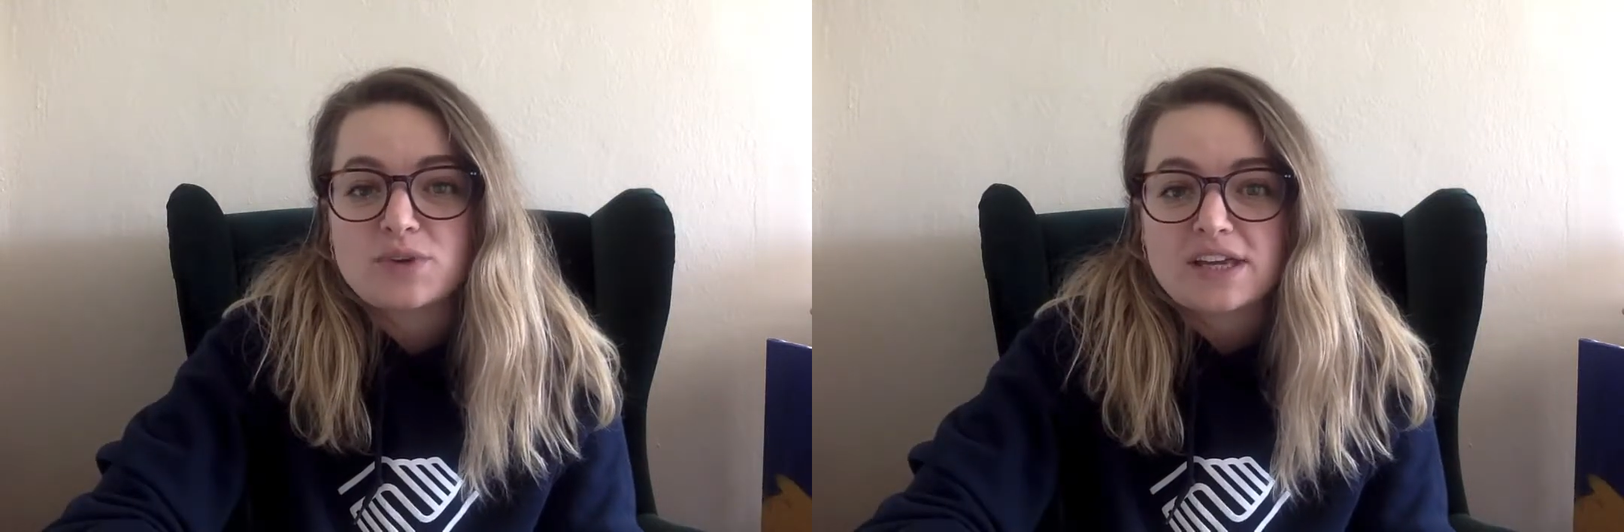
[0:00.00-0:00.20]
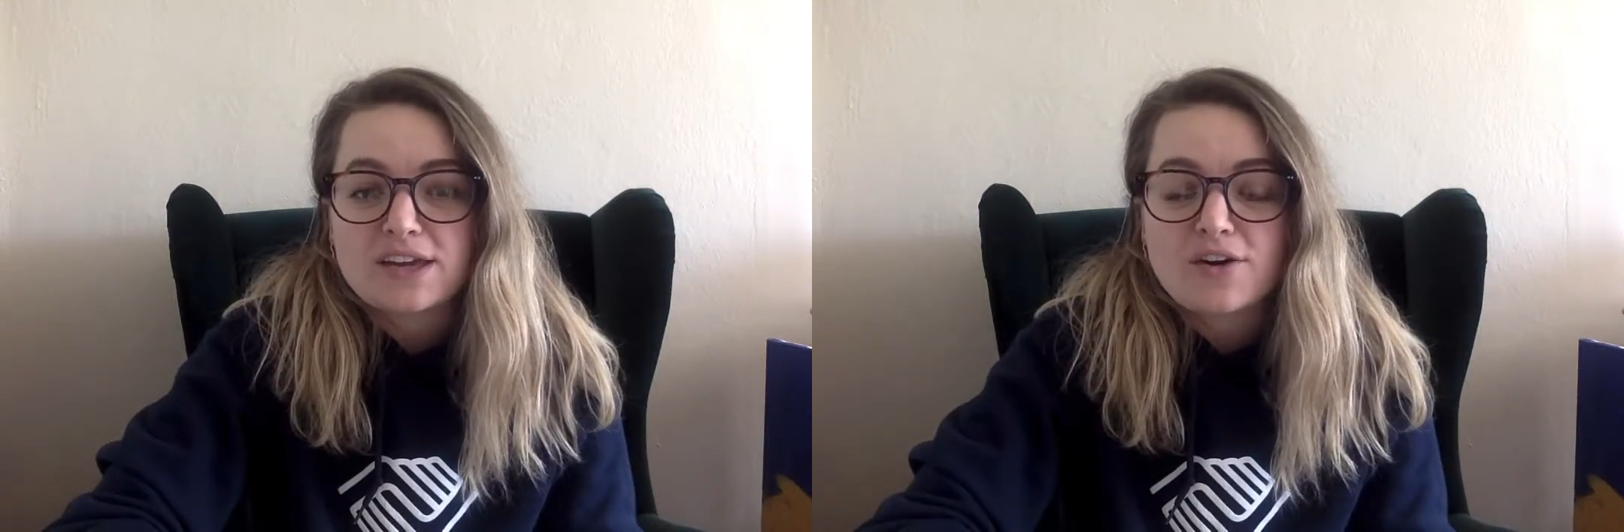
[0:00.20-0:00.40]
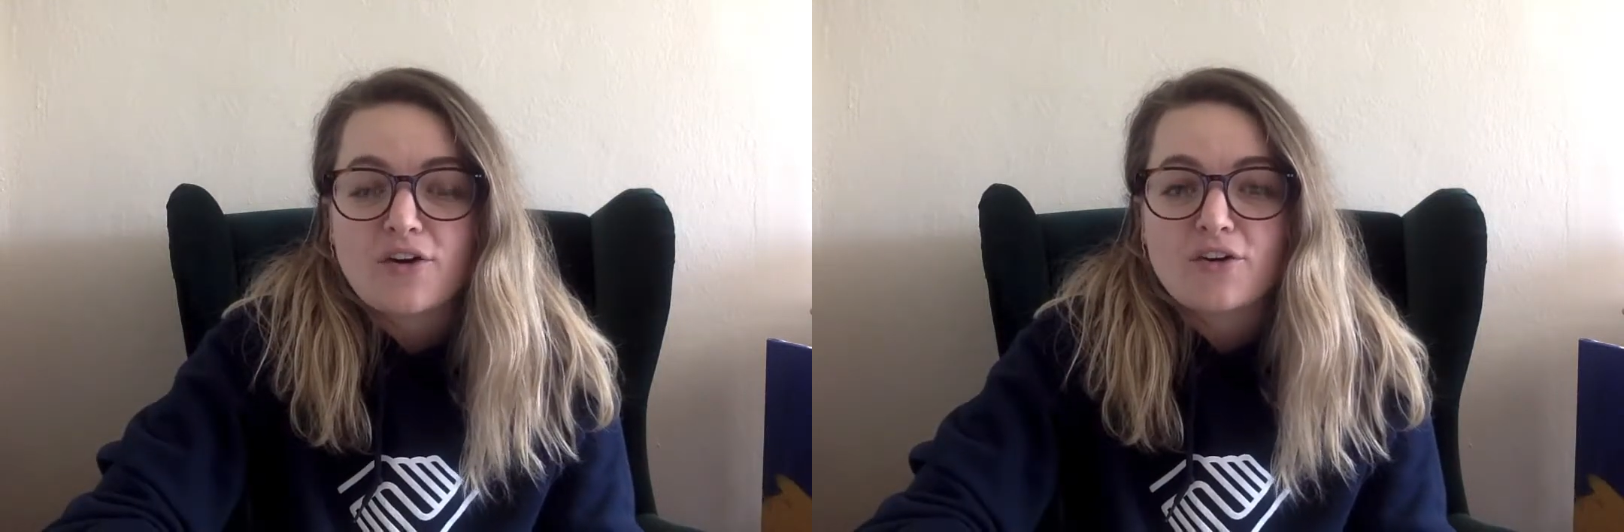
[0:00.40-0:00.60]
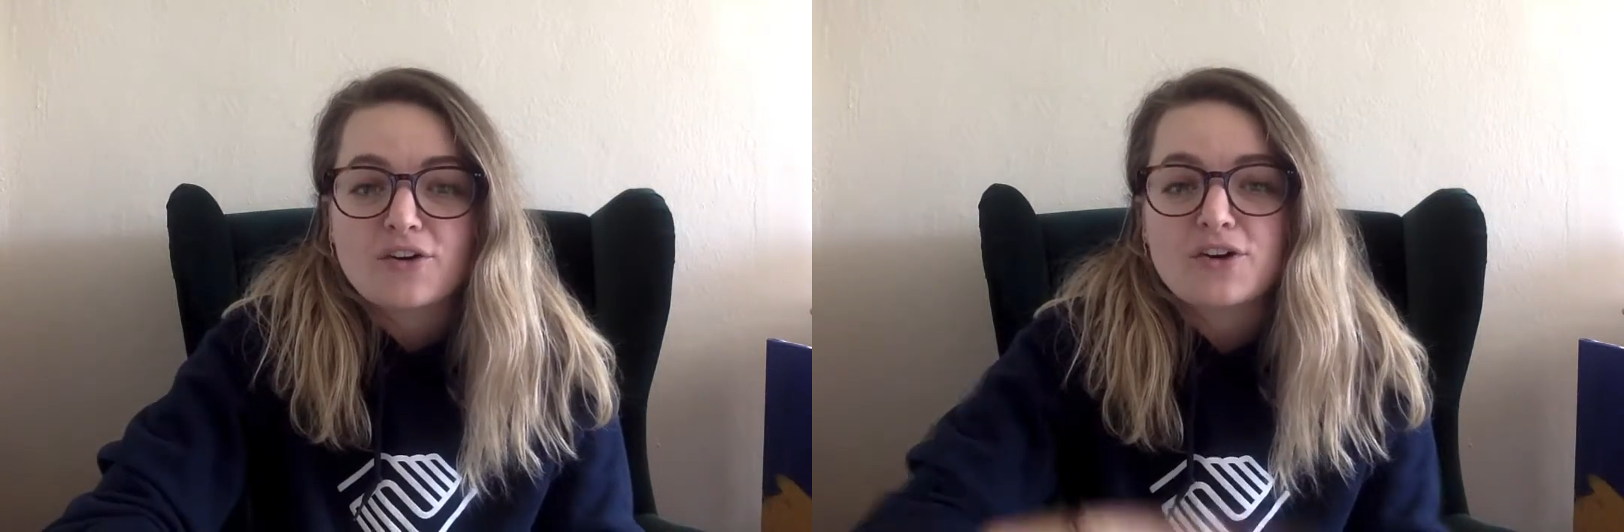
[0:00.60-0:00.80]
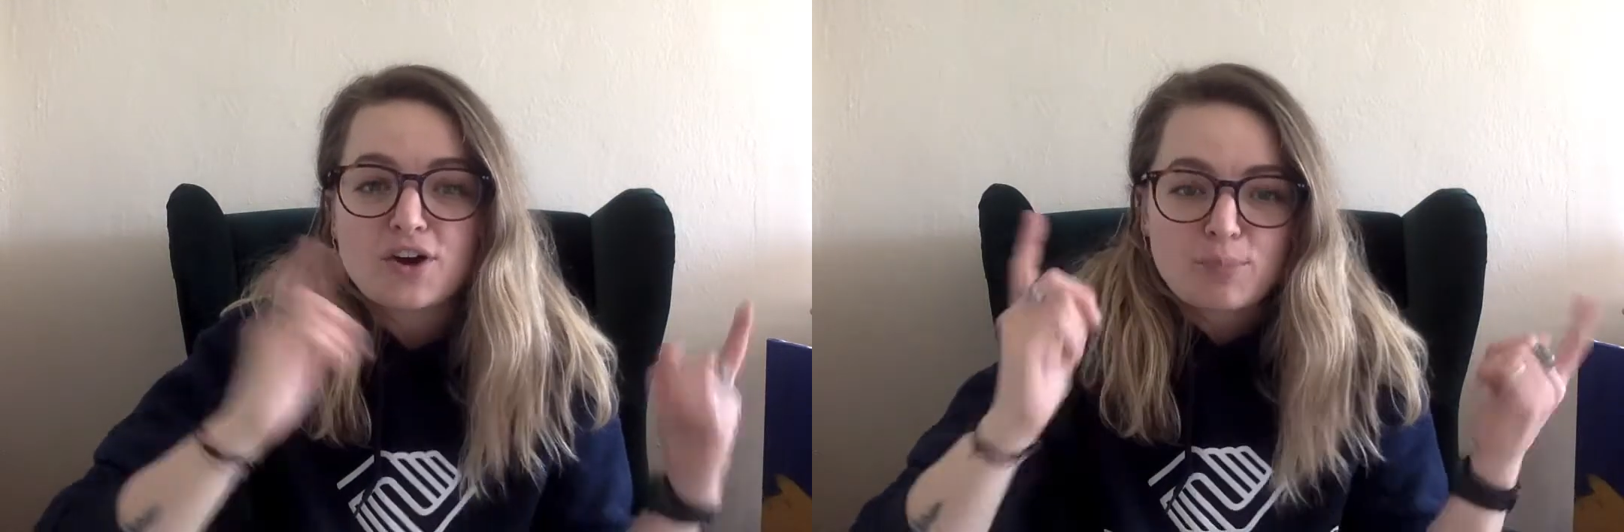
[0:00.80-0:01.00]
we
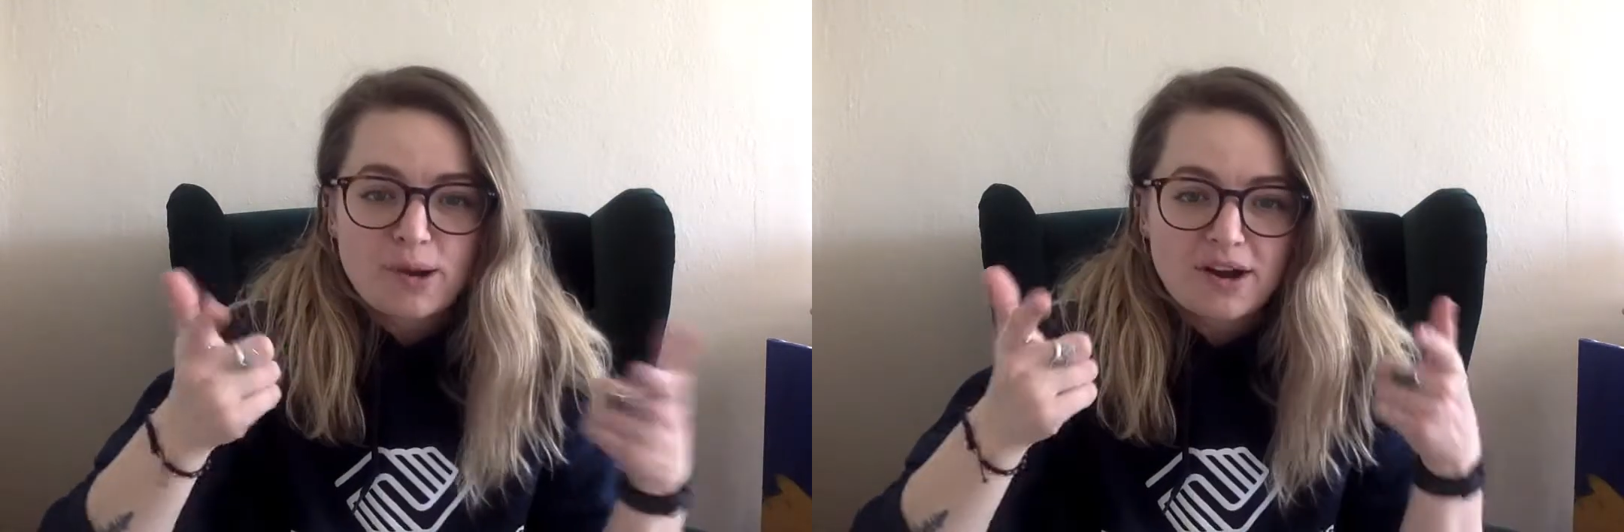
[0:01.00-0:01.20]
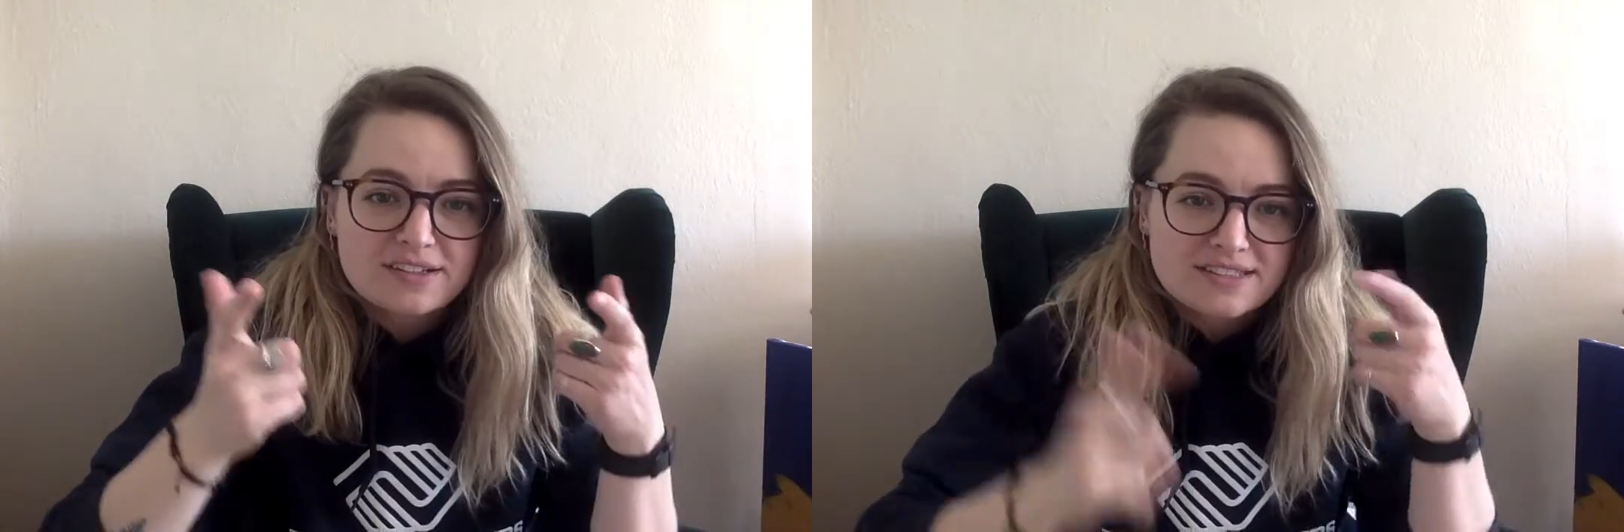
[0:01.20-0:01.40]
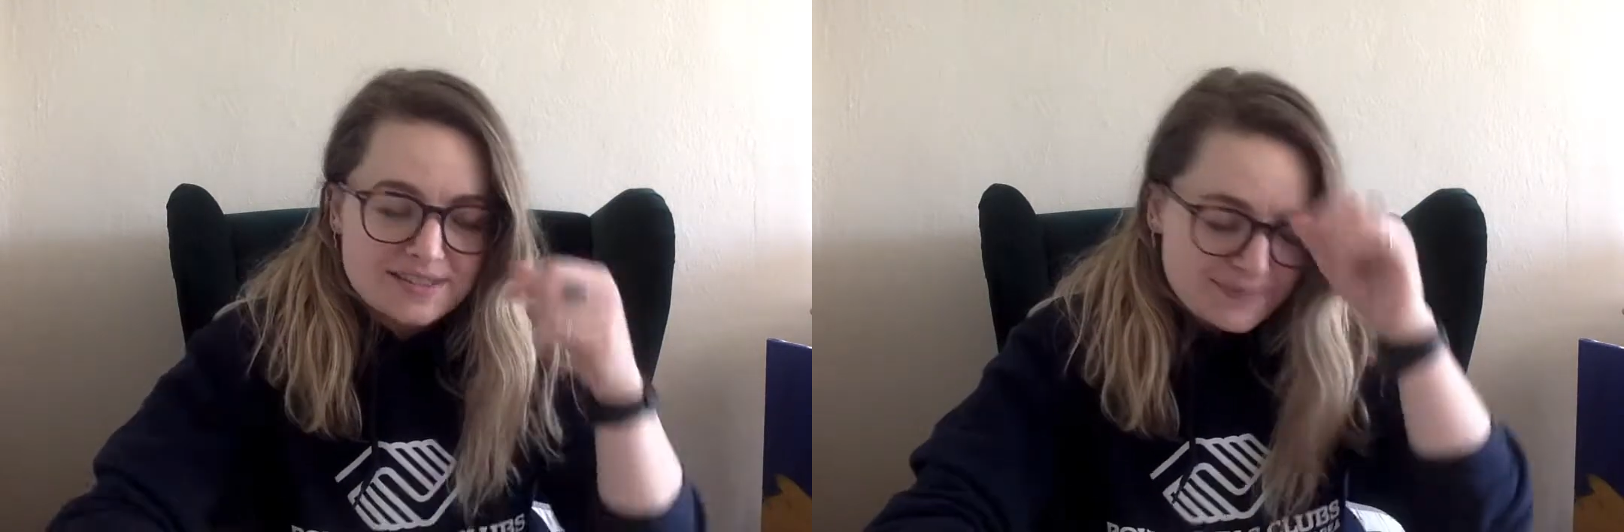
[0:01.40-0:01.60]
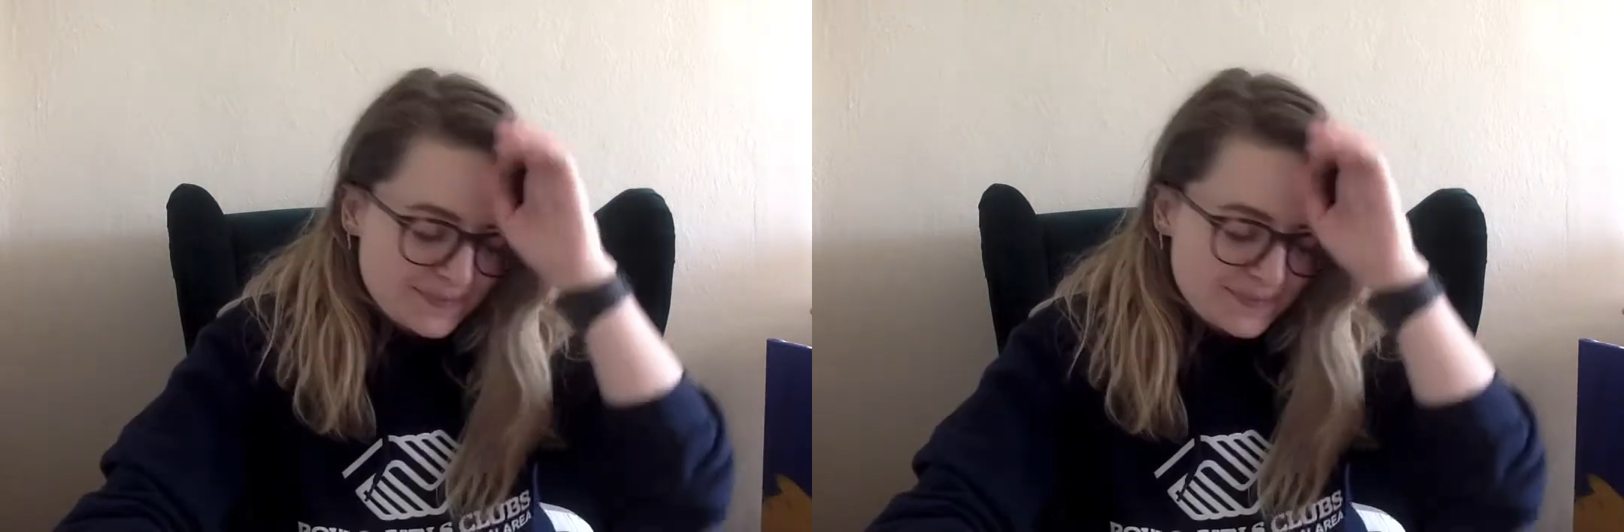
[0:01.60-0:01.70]
are apart.